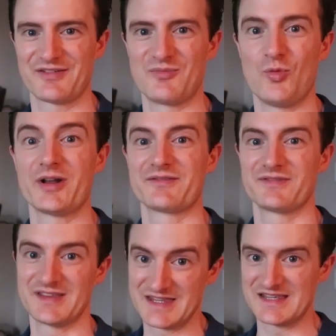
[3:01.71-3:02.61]
from one
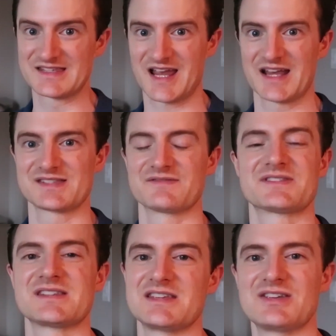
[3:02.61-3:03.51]
of these kinds of
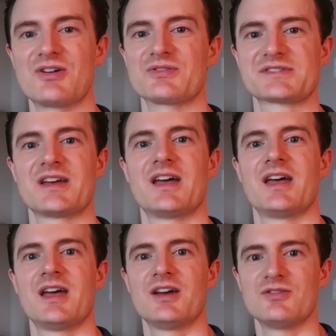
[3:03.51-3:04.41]
CEOs
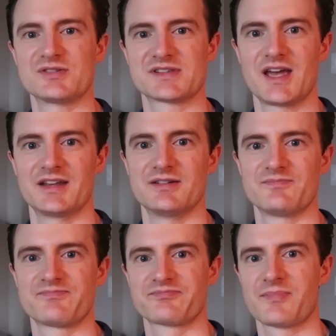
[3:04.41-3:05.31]
who said,
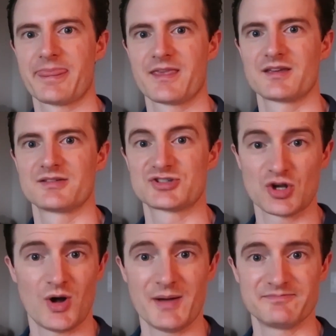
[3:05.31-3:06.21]

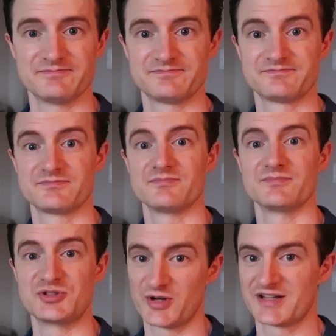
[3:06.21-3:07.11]
Show up,
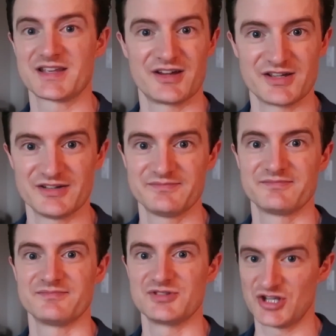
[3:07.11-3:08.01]
do what I tell you,
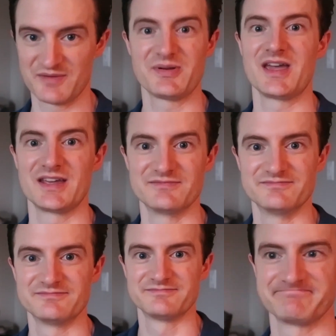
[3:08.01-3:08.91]
you get paid,
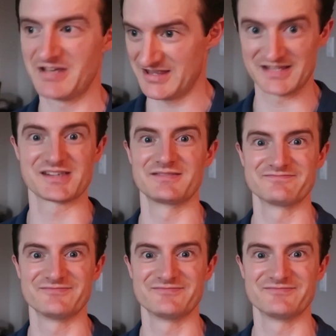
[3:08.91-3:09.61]
and that's it.